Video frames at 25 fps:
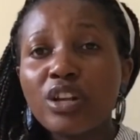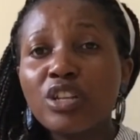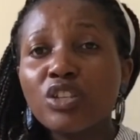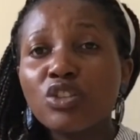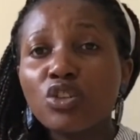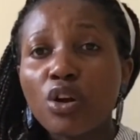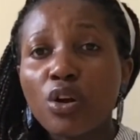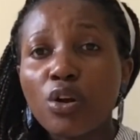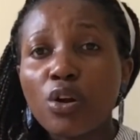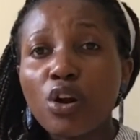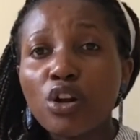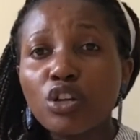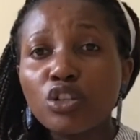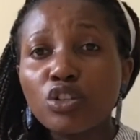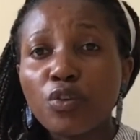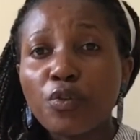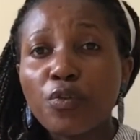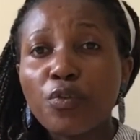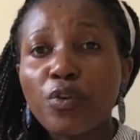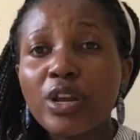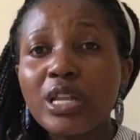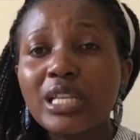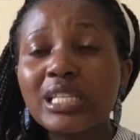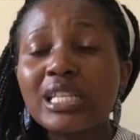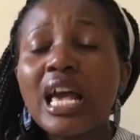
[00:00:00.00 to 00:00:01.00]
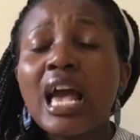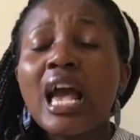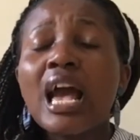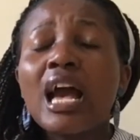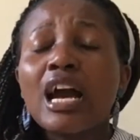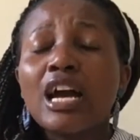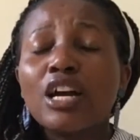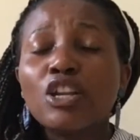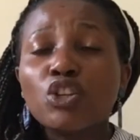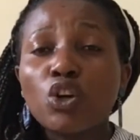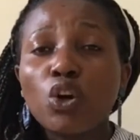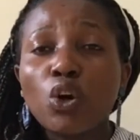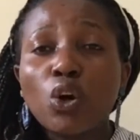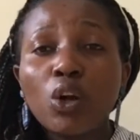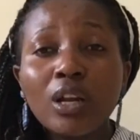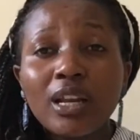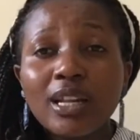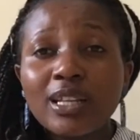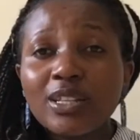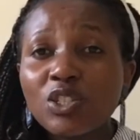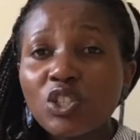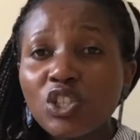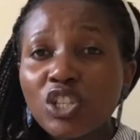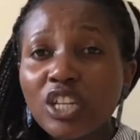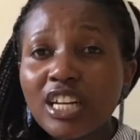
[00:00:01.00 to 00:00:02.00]
you're around your friends and you're always
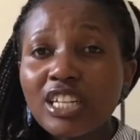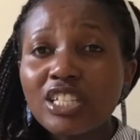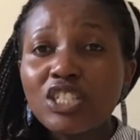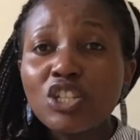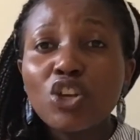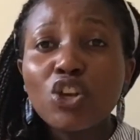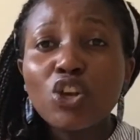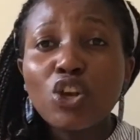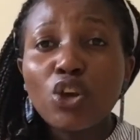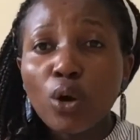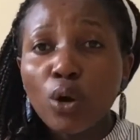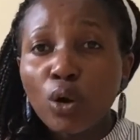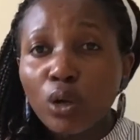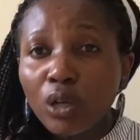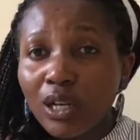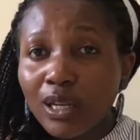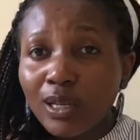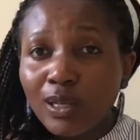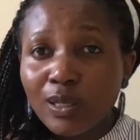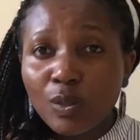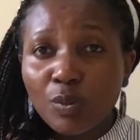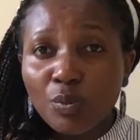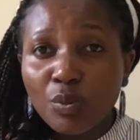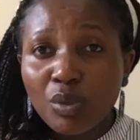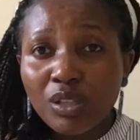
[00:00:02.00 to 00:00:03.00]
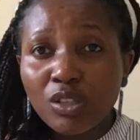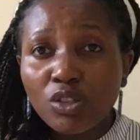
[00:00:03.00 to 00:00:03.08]
chatting, you're always busy,